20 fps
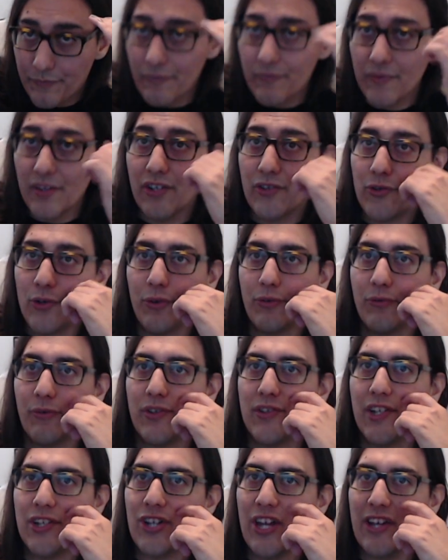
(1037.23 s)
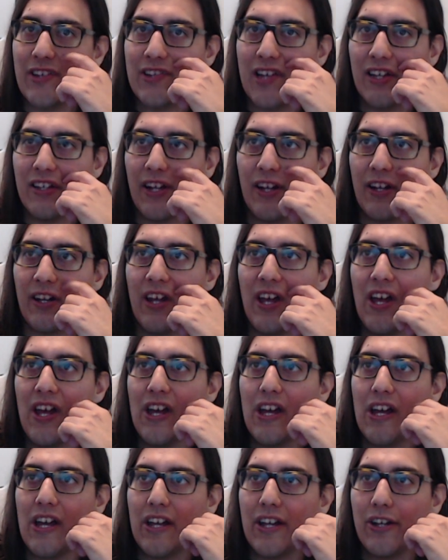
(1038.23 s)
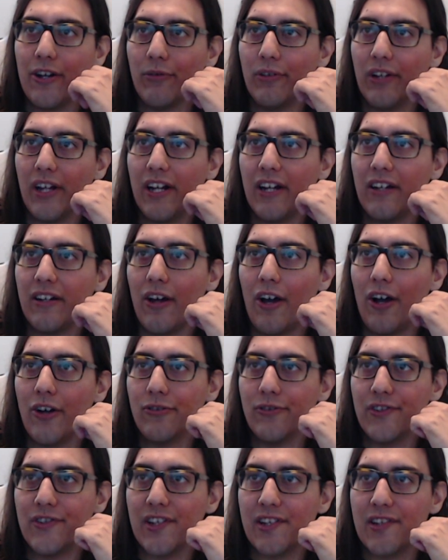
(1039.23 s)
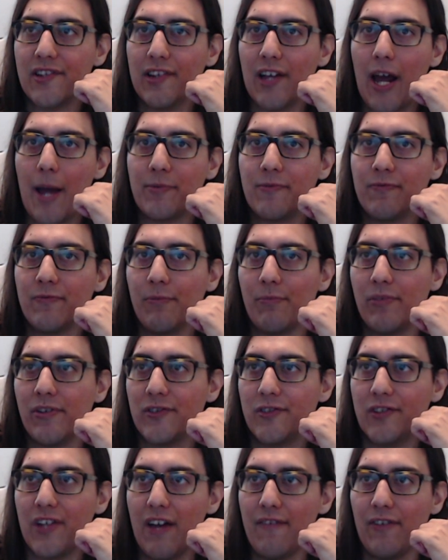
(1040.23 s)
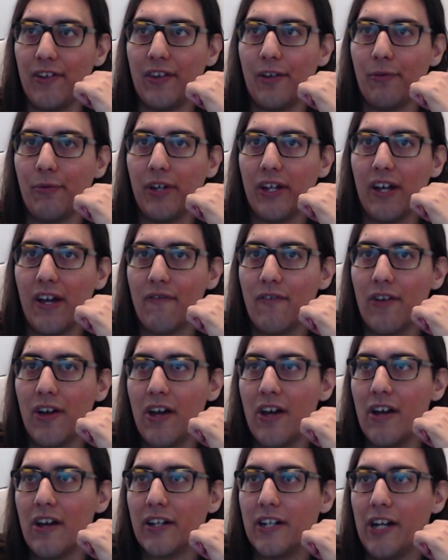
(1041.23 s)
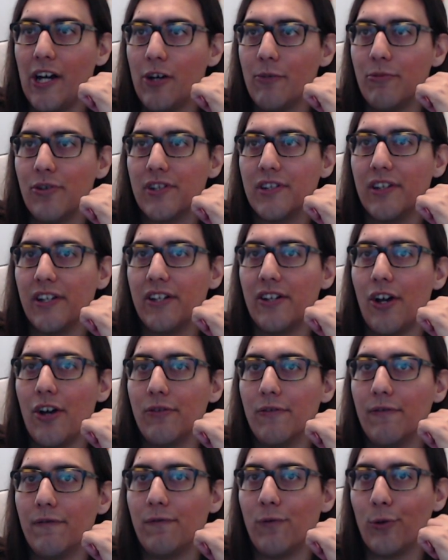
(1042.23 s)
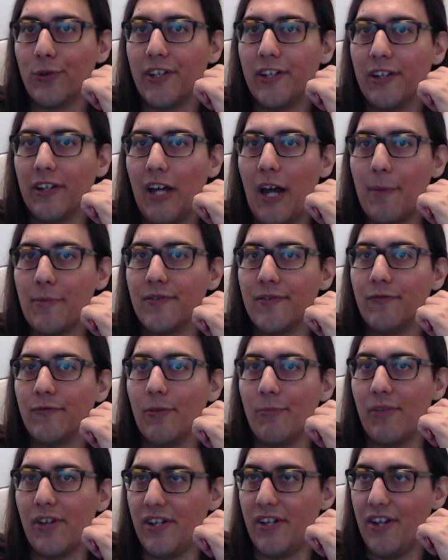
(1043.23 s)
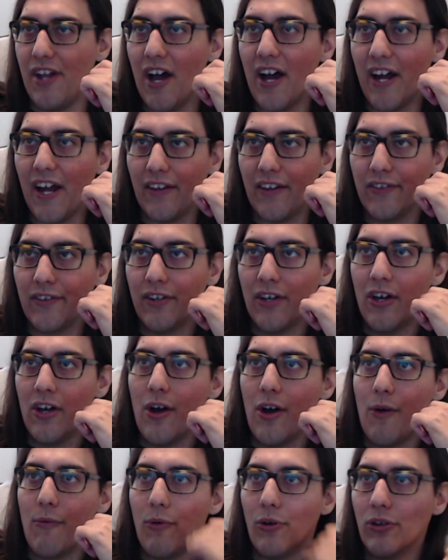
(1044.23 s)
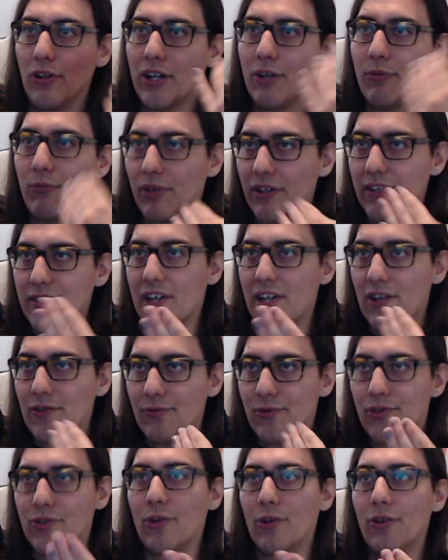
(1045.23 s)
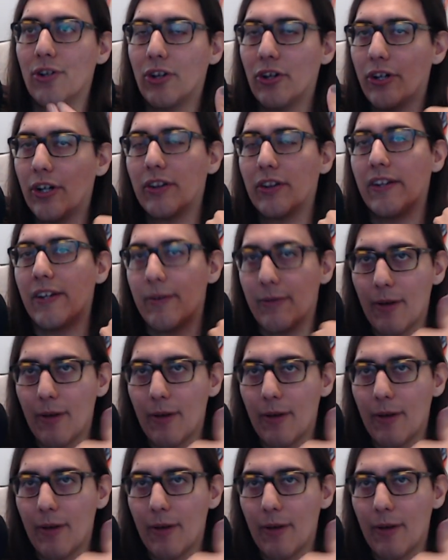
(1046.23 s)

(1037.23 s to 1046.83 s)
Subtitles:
So when we see Chase Elliott, leading 106 laps from 7th, and we have Kyle Busch leading 114 laps from 9th, well, look at where these guys were starting. Look at the